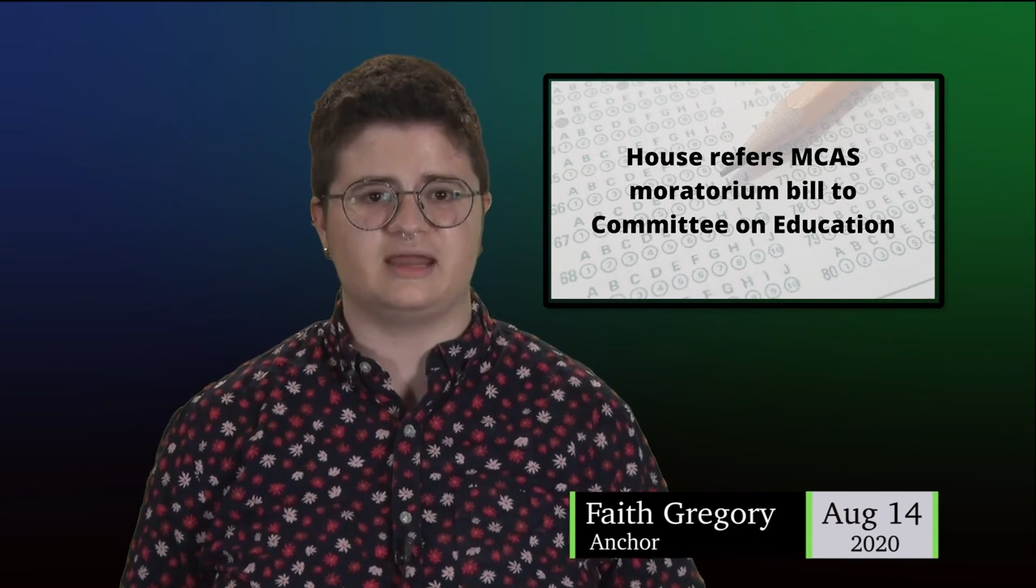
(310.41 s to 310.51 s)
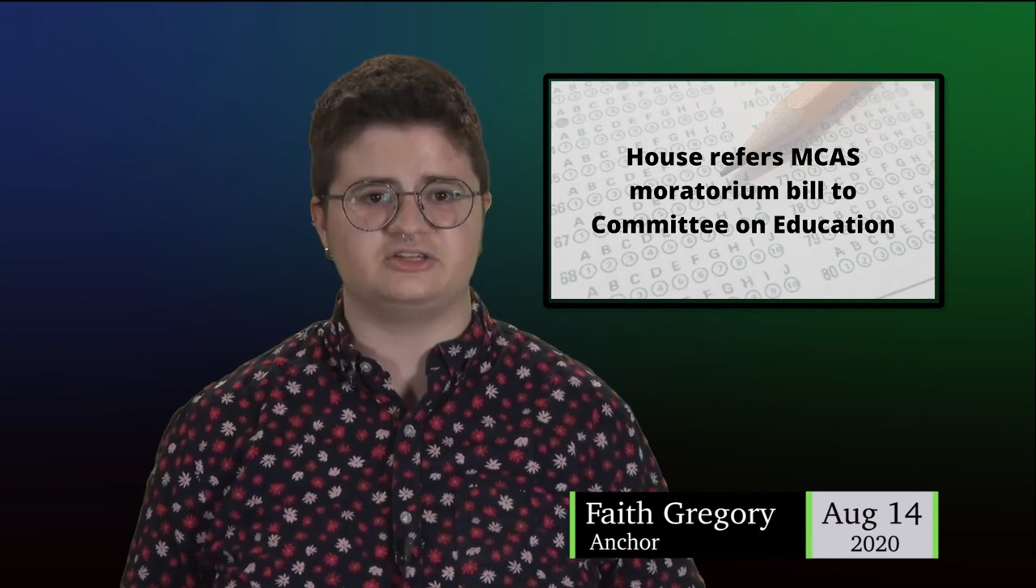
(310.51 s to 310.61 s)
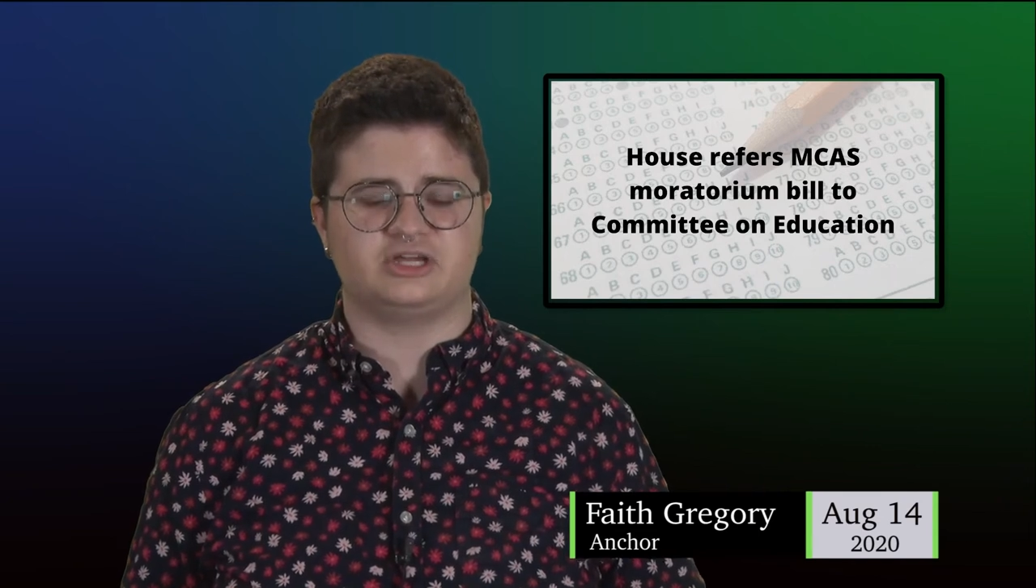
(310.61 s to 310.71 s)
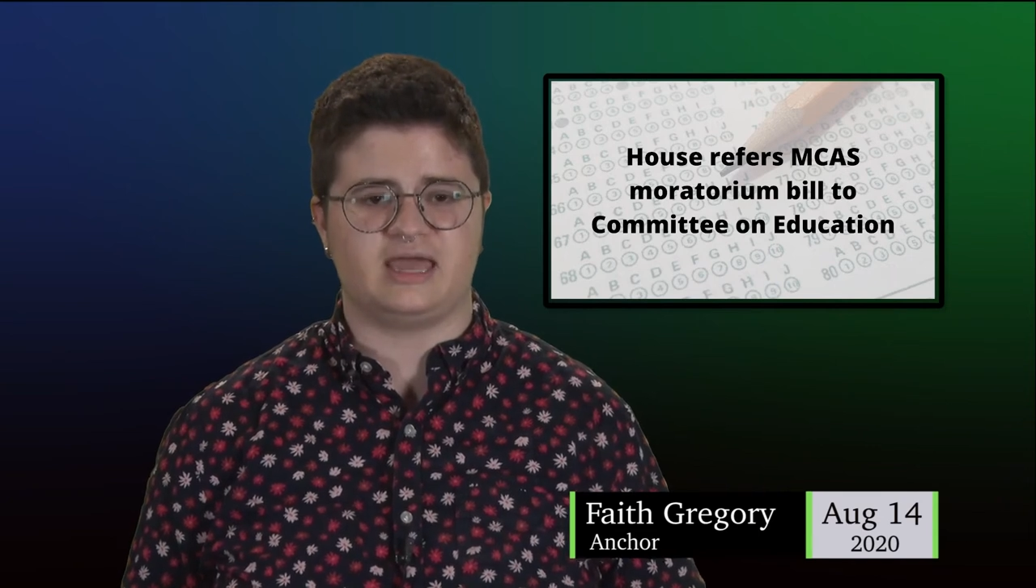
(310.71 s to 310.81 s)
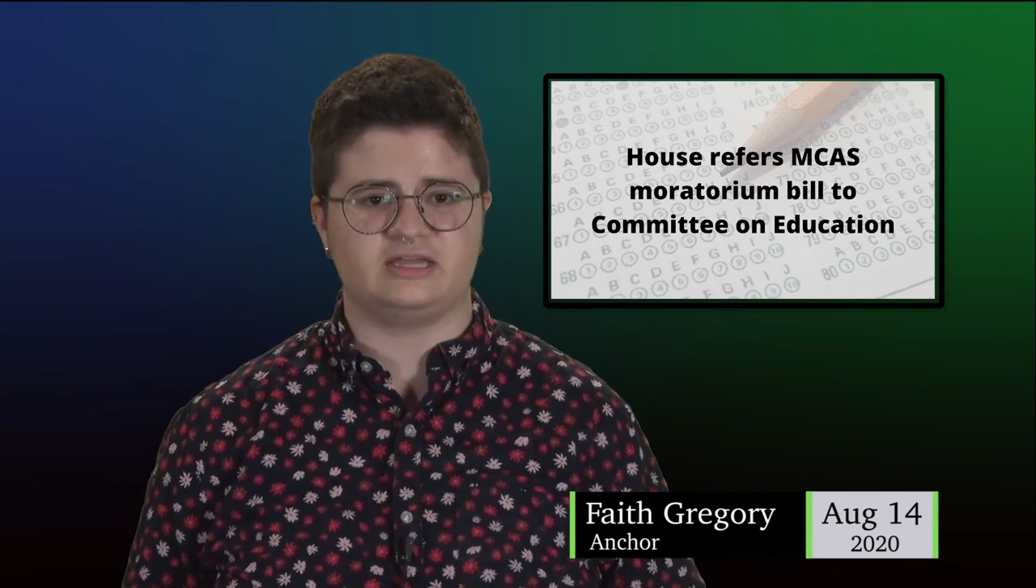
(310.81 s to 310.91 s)

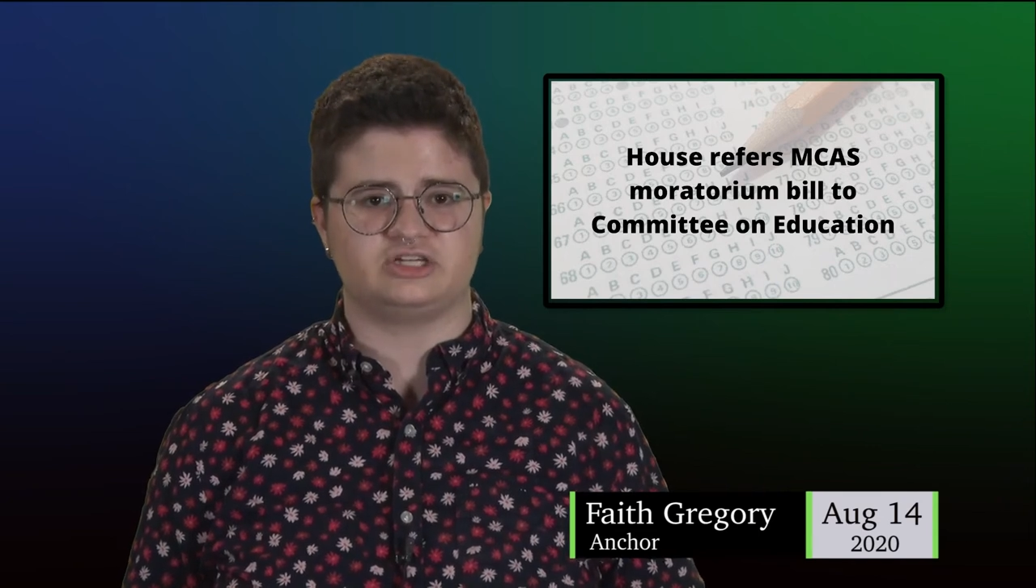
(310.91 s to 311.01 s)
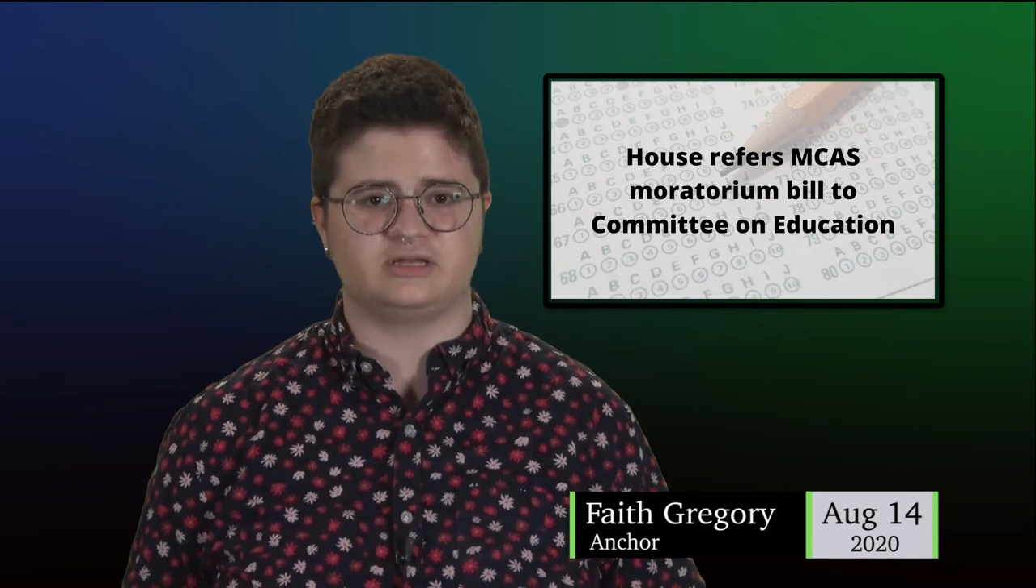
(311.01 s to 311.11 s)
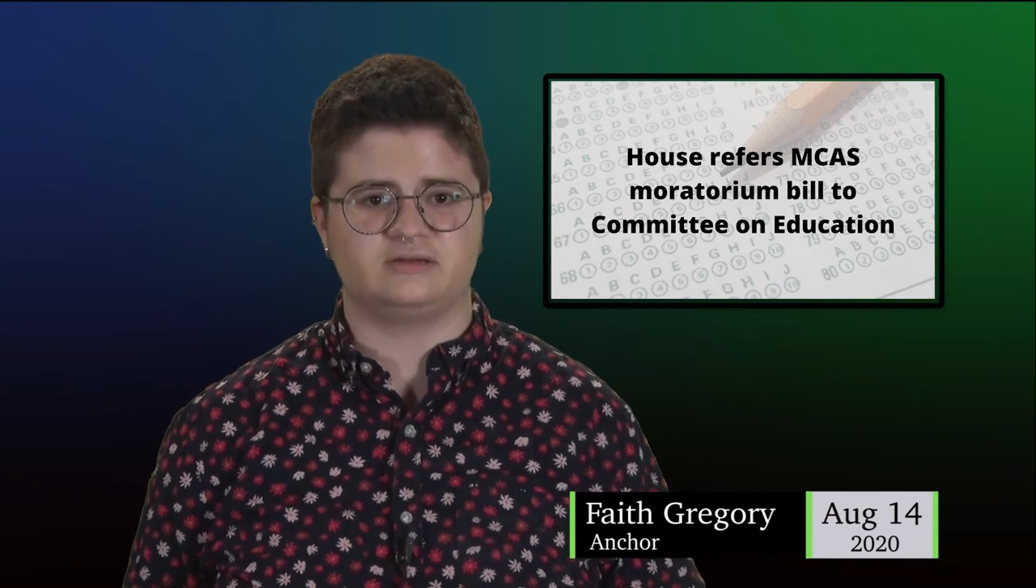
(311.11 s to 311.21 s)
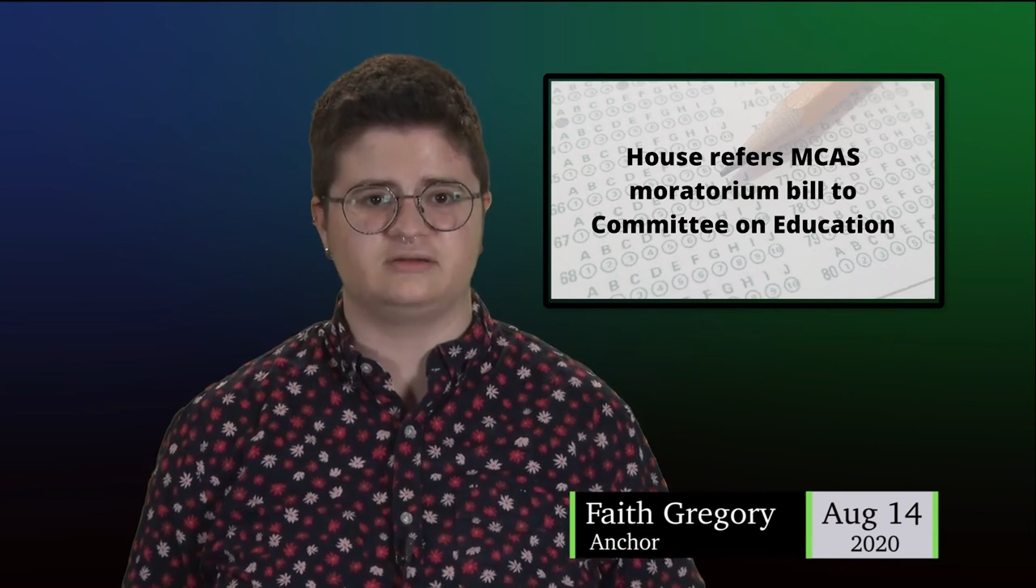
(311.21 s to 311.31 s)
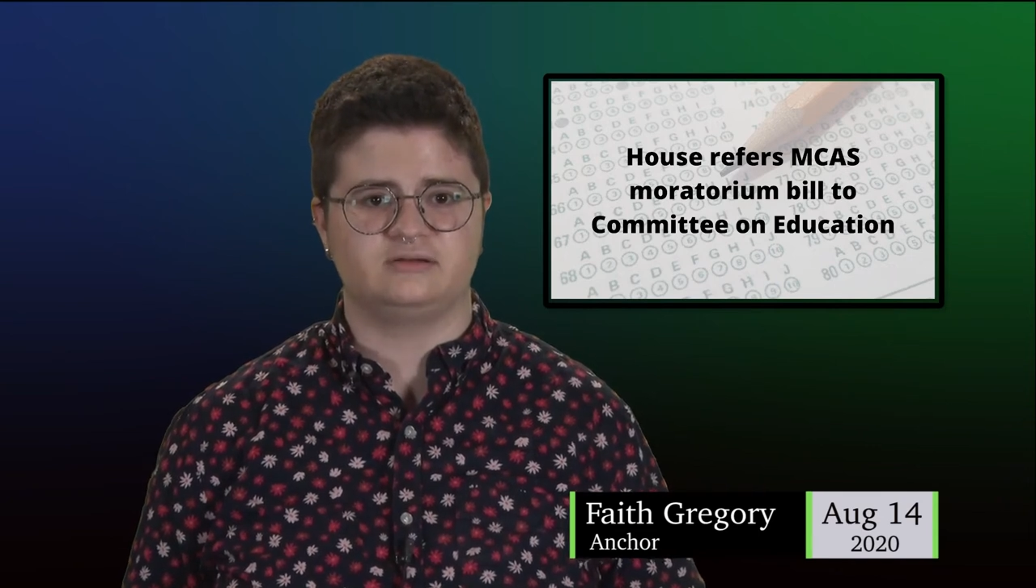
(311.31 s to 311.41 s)

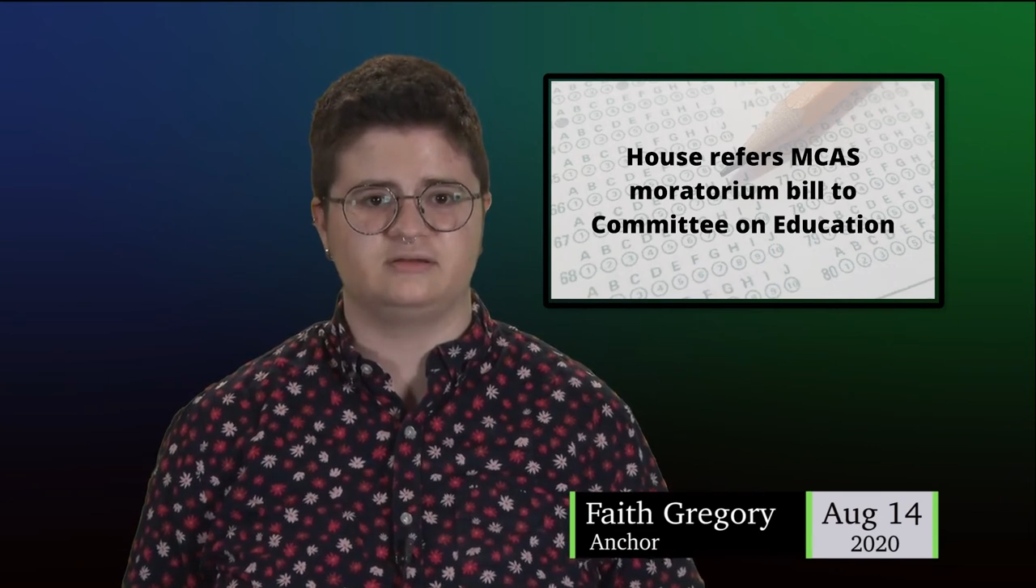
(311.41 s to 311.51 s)
Education.